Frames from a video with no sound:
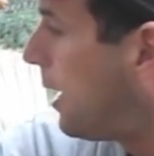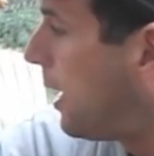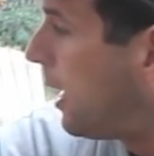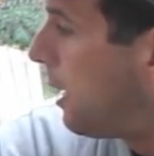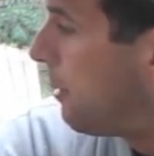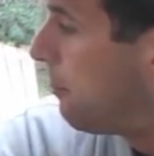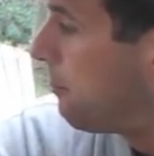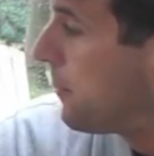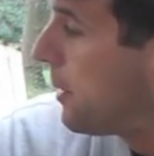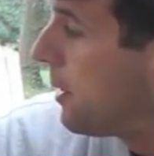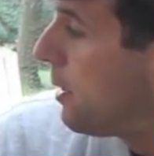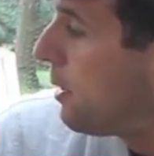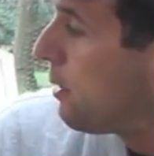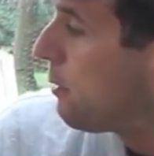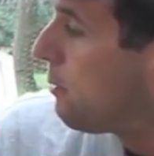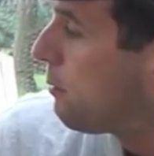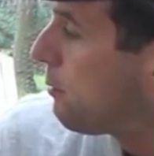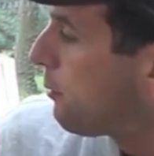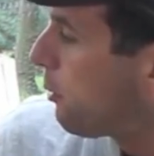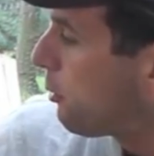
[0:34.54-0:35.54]
Um,
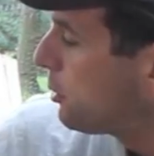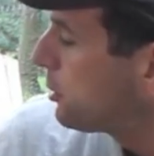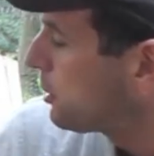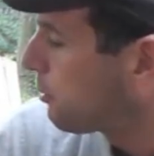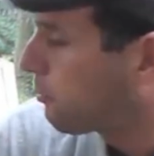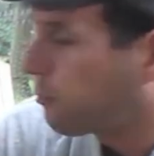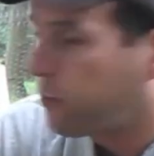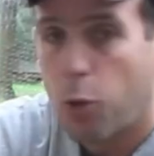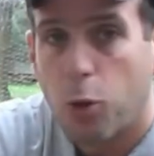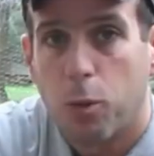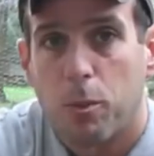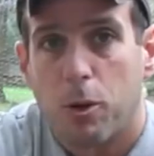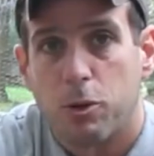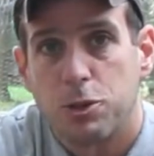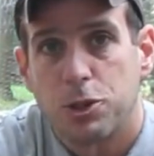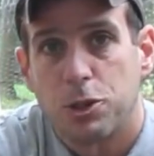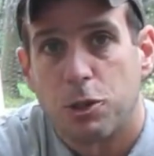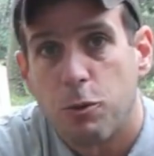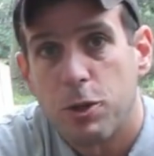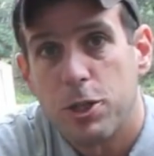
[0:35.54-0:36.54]
First and
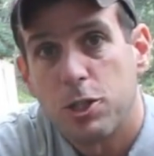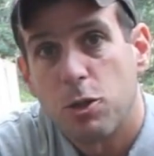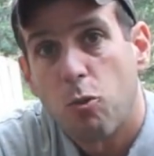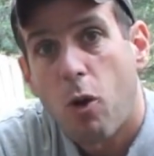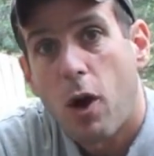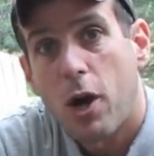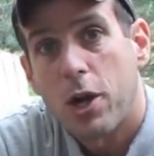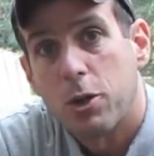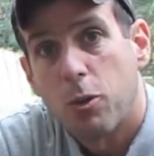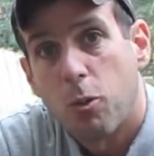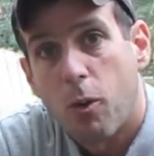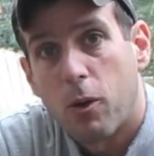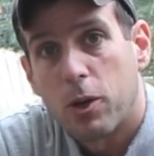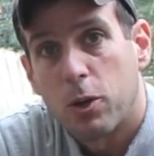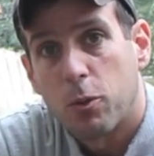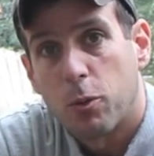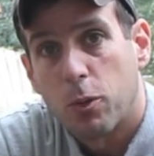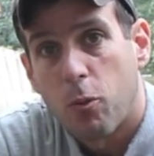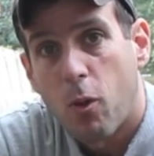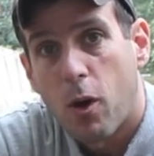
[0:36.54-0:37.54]
foremost, the reason why you,
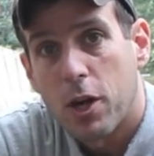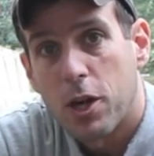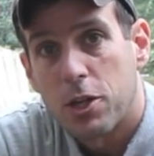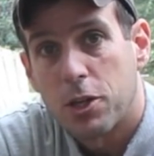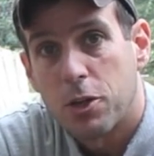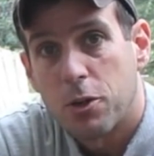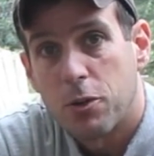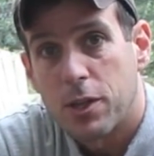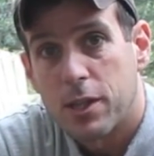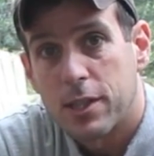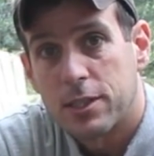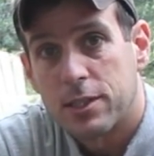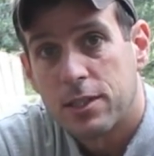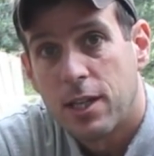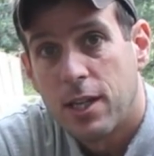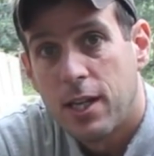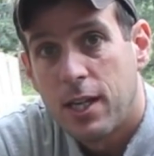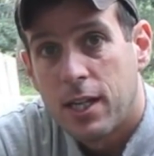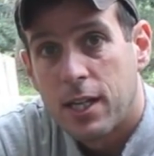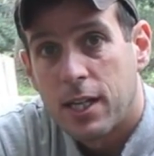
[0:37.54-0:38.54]
want, you would want to do
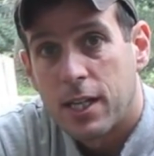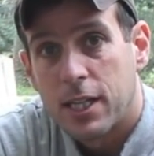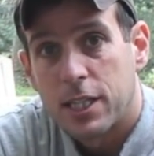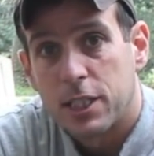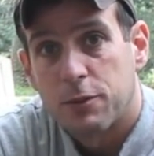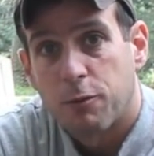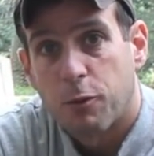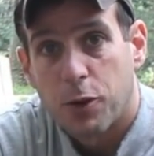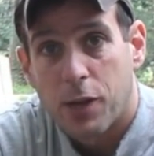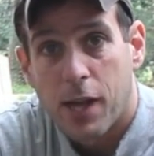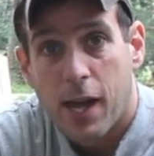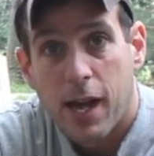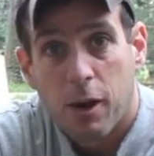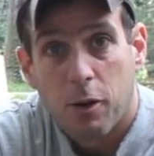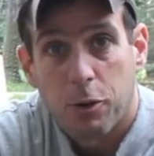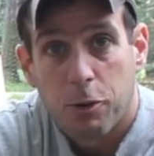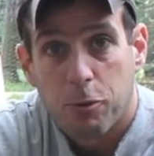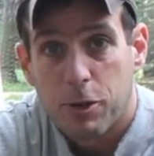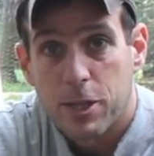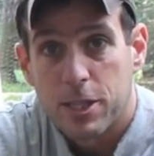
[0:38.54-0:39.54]
this is for the
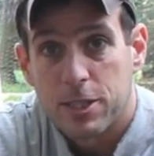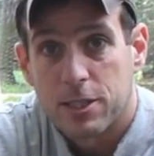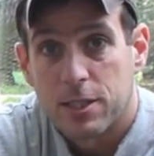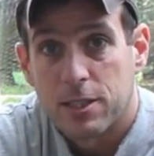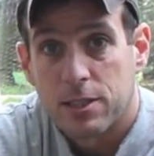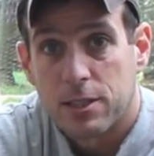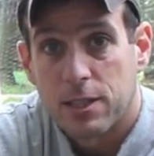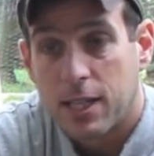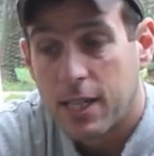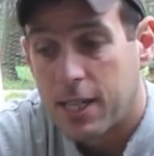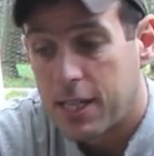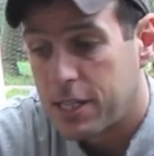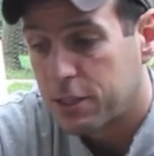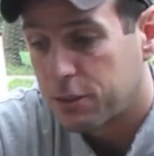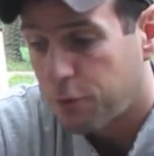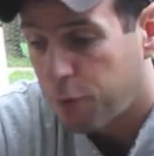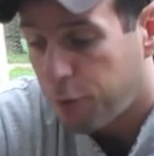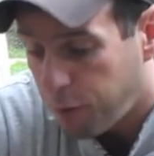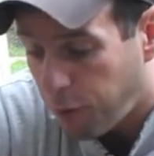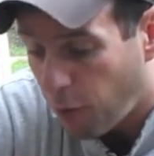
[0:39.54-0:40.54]
health reasons. It
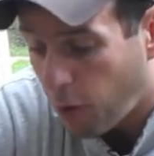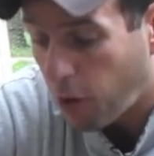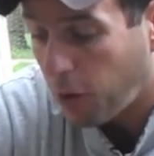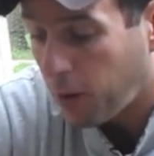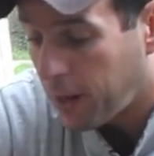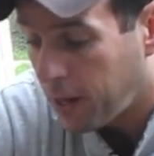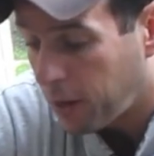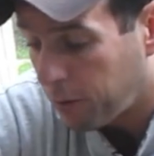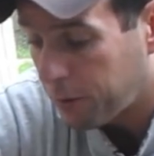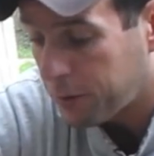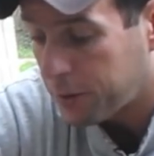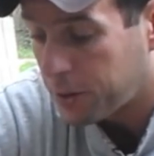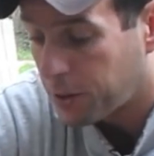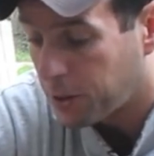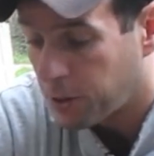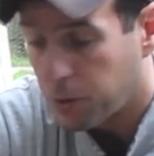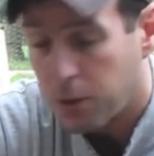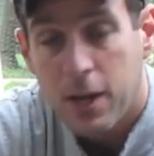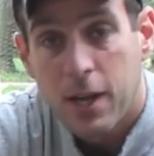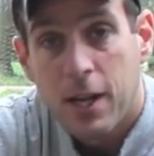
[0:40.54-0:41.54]
is far
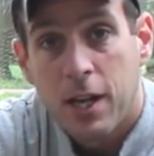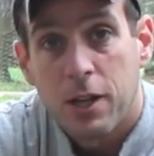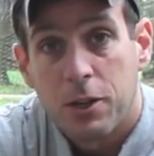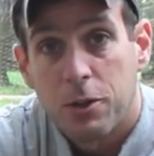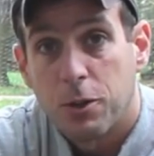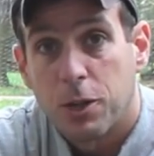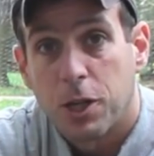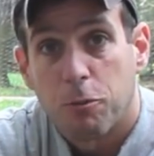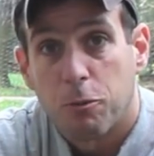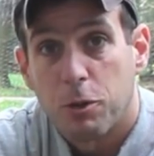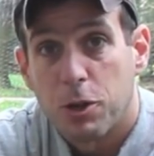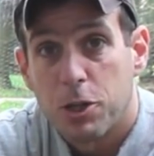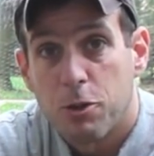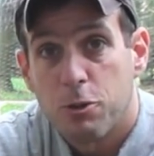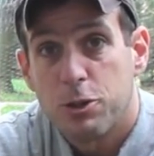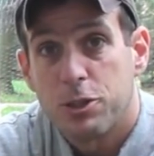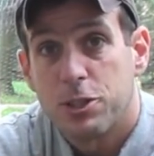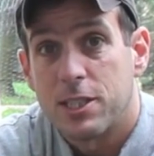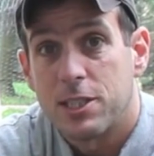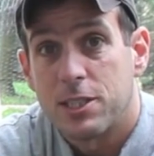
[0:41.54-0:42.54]
healthier. You can
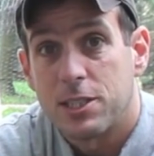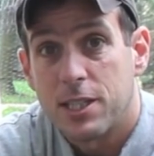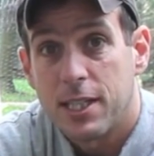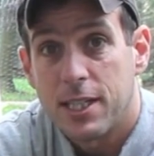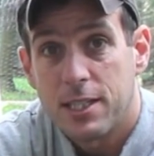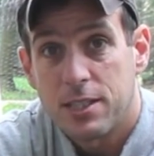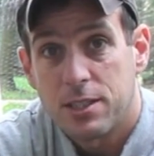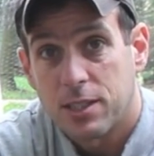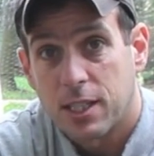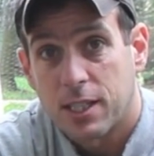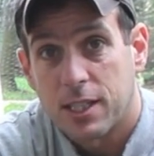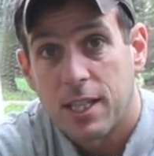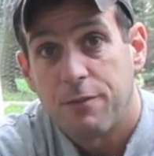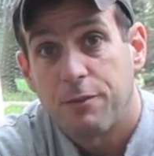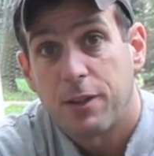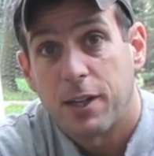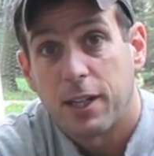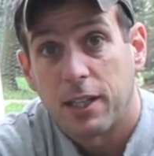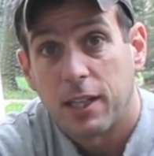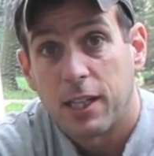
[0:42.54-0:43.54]
reduce disease
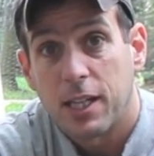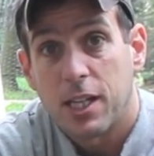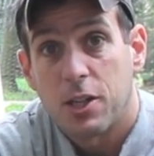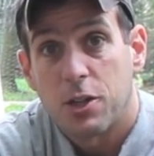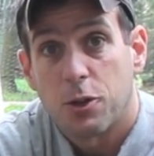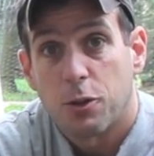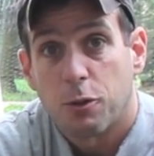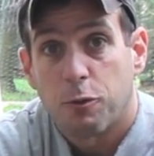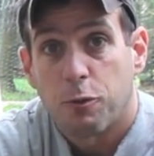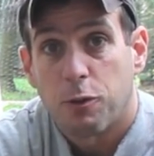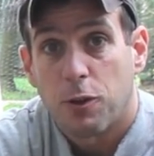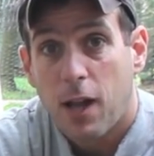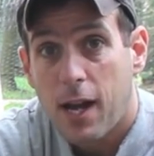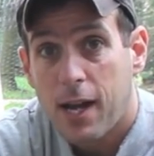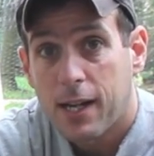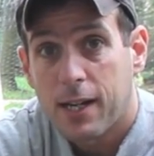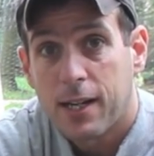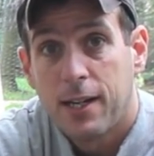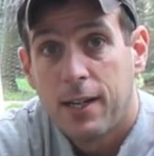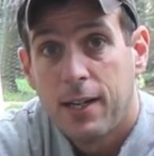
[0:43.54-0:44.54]
significantly in your
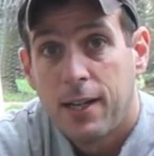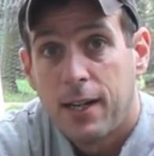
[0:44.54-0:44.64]
flock.